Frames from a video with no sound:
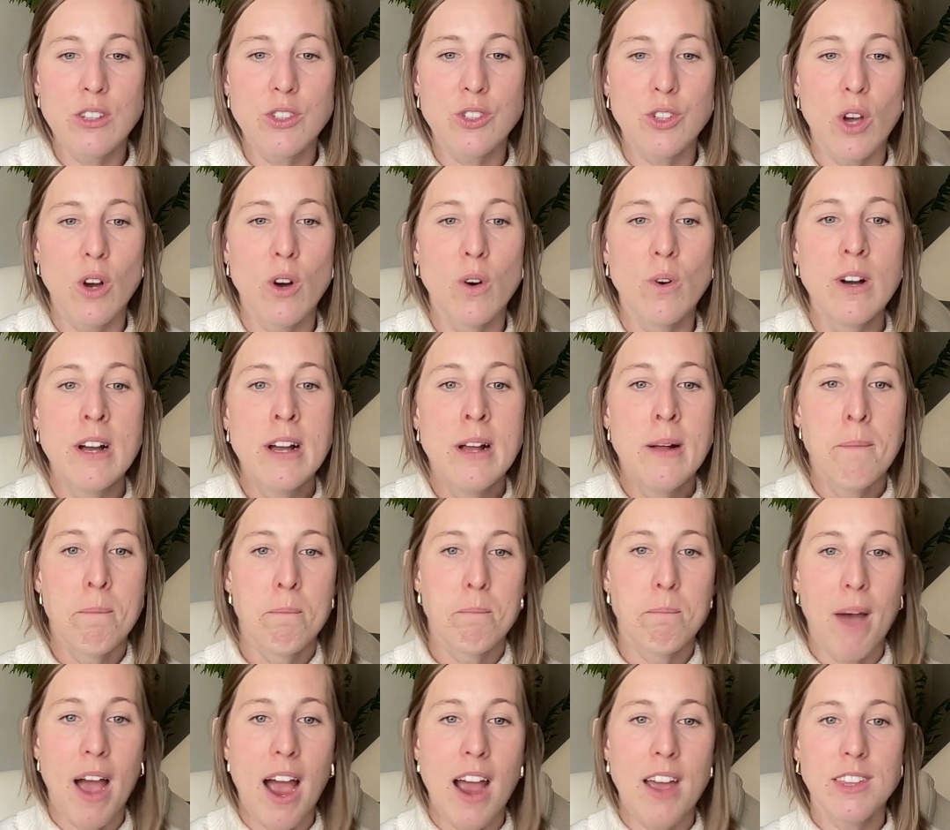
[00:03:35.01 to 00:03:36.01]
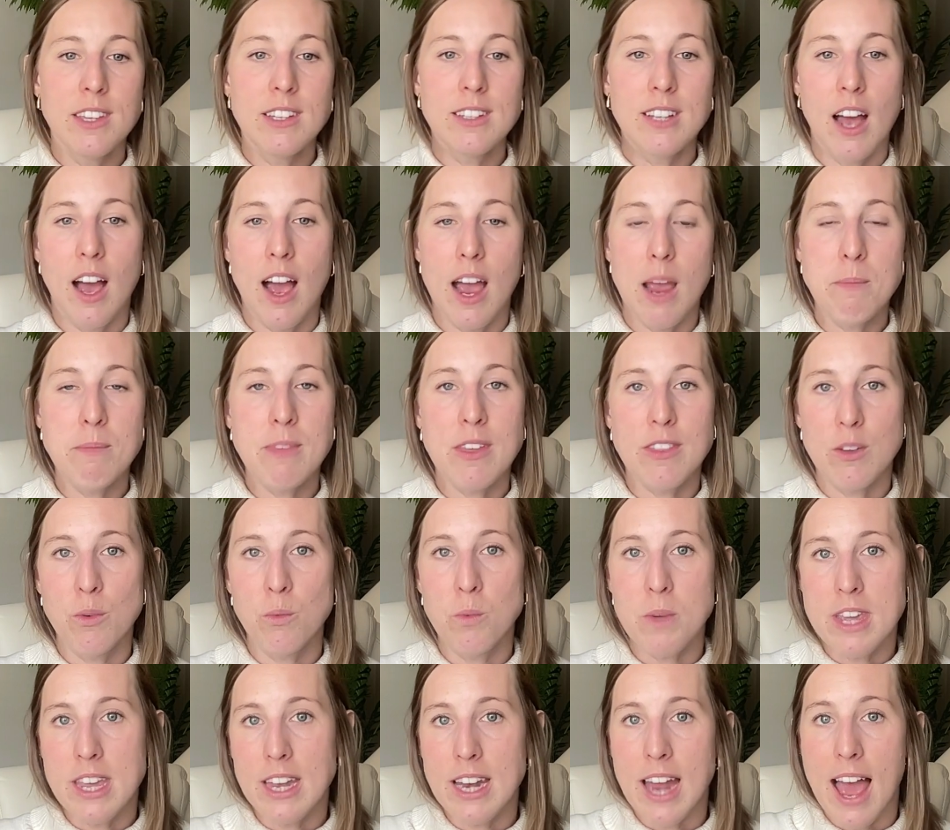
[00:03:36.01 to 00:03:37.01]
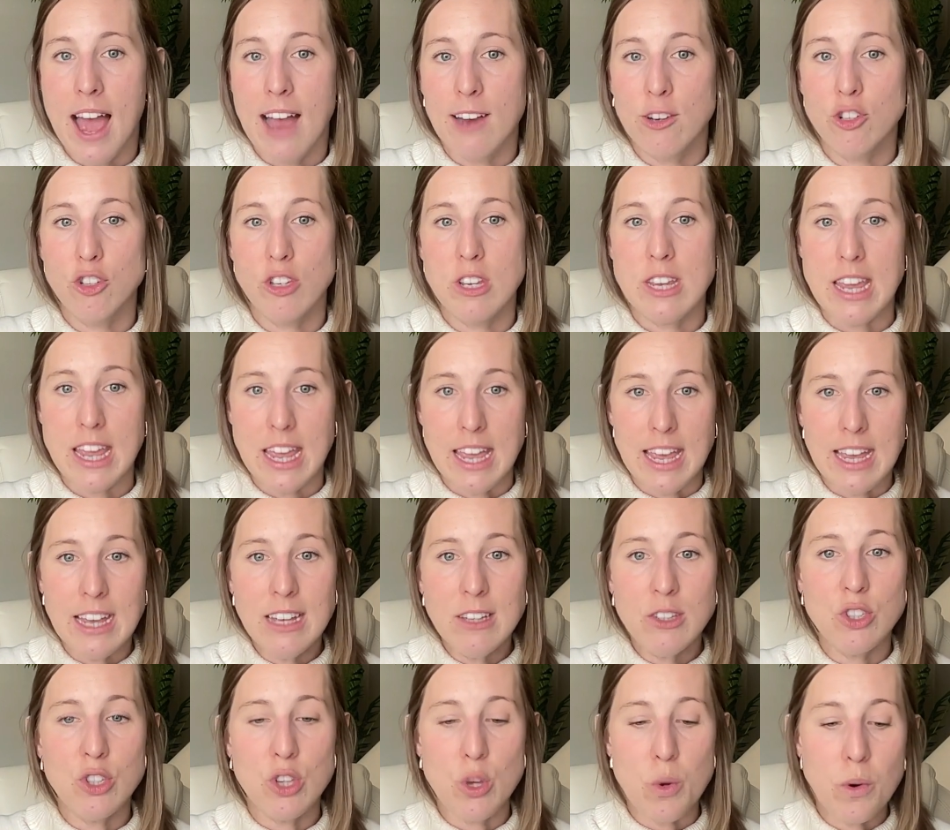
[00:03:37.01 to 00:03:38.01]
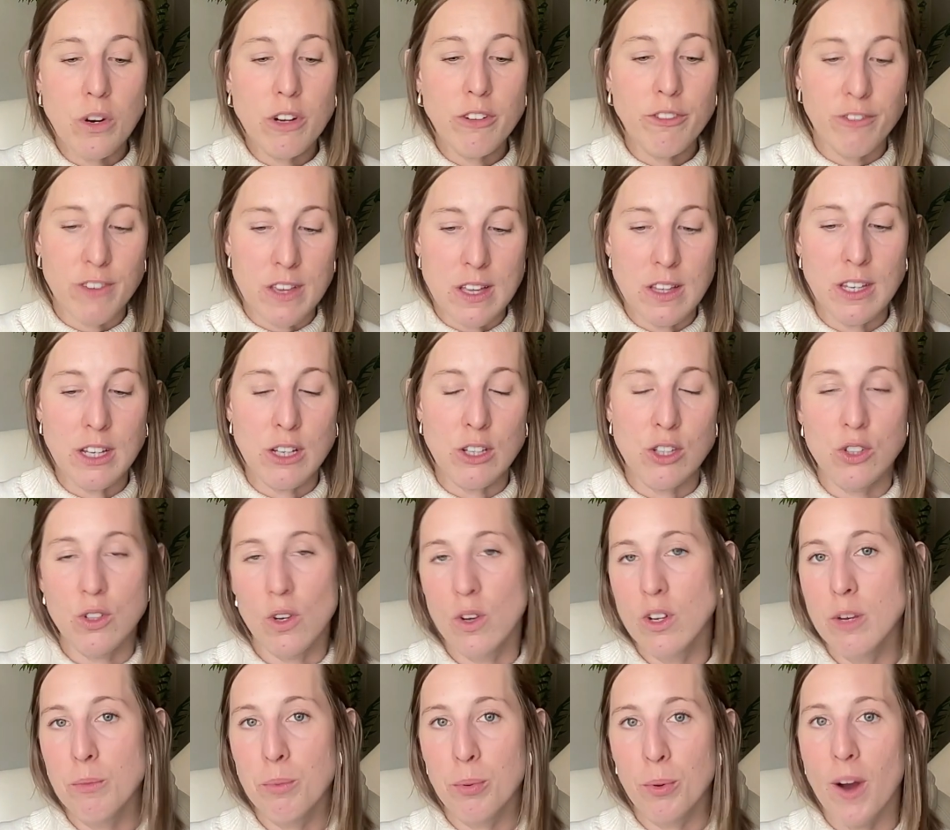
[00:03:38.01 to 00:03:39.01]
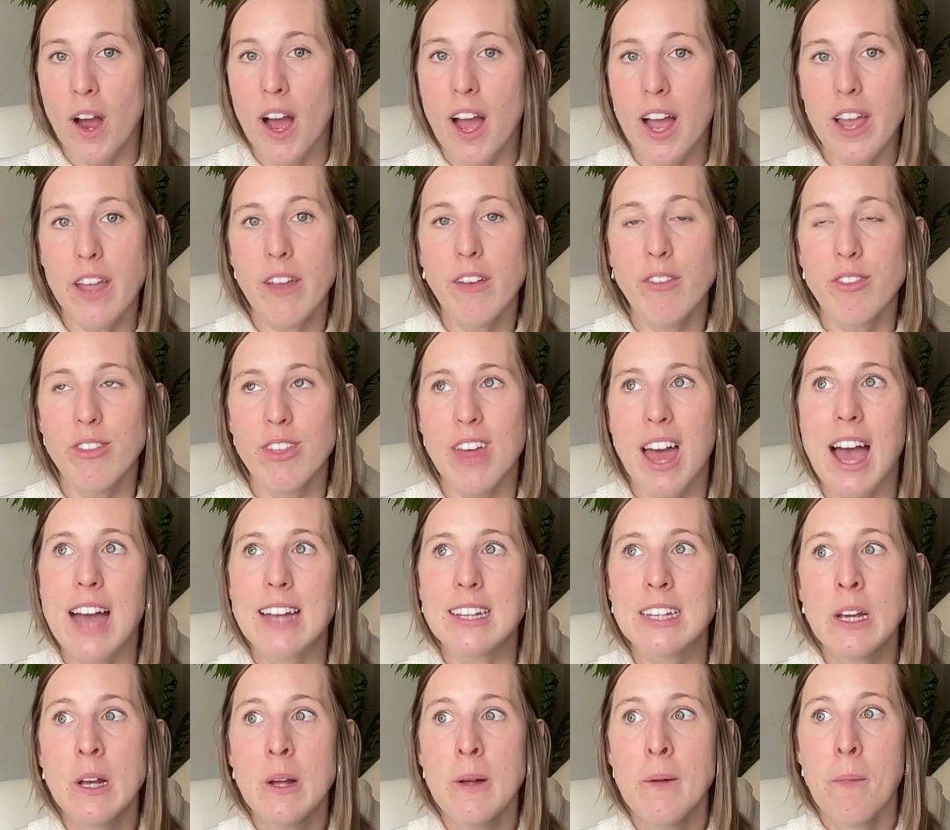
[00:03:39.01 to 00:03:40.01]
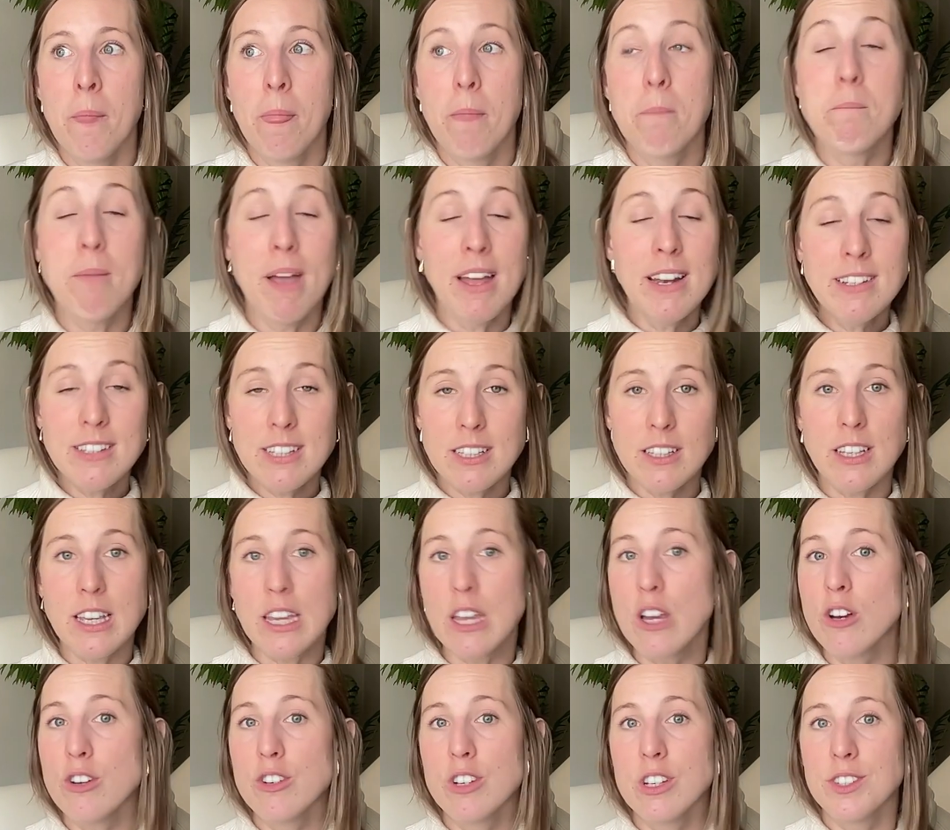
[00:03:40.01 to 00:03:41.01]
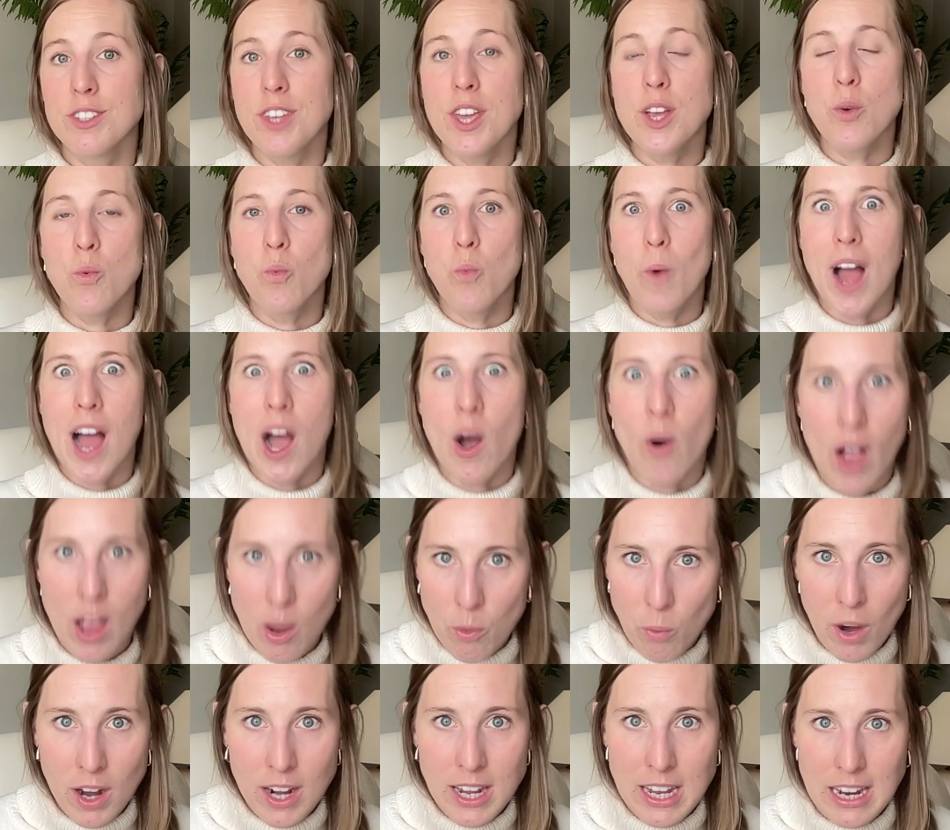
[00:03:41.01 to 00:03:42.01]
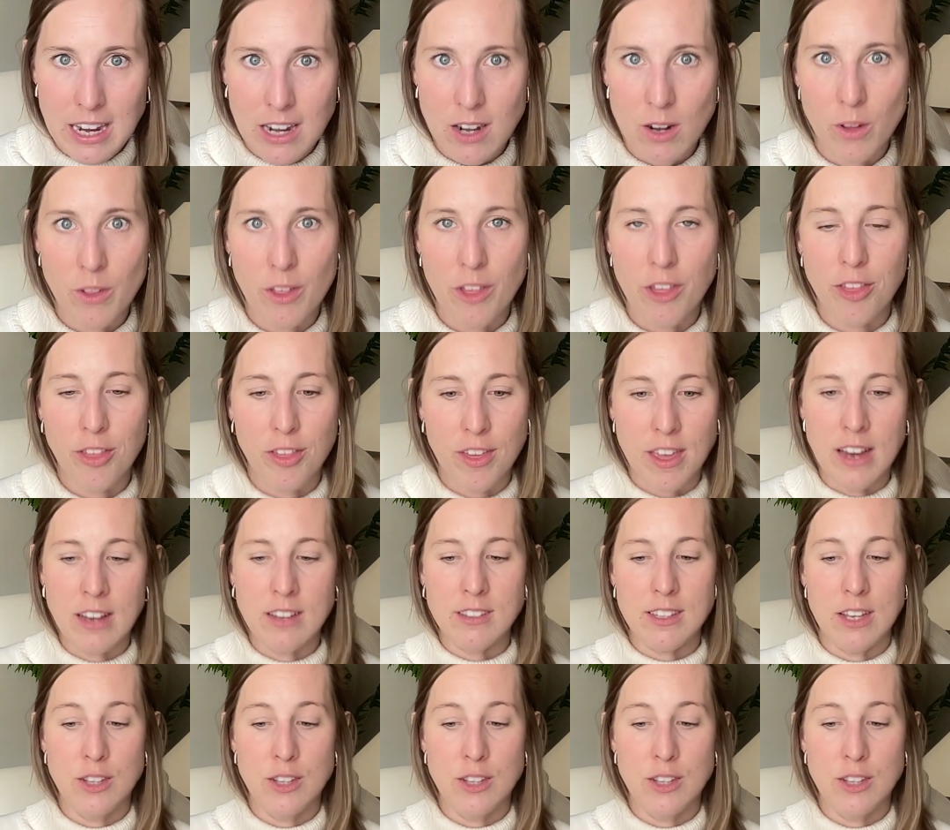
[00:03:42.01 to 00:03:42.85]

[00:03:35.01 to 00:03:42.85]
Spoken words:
So by the time that the weekend actually hits, you are feeling so deprived that mentally you're just like, wow, I want to eat all the things.